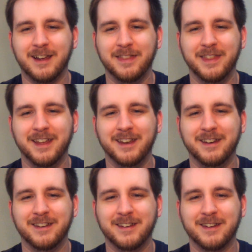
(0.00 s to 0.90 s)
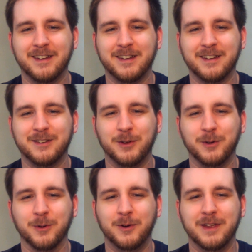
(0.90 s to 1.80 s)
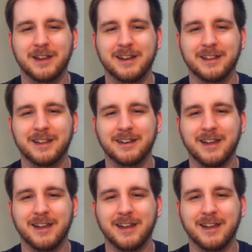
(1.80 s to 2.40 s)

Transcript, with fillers: and then Todoroki kneeling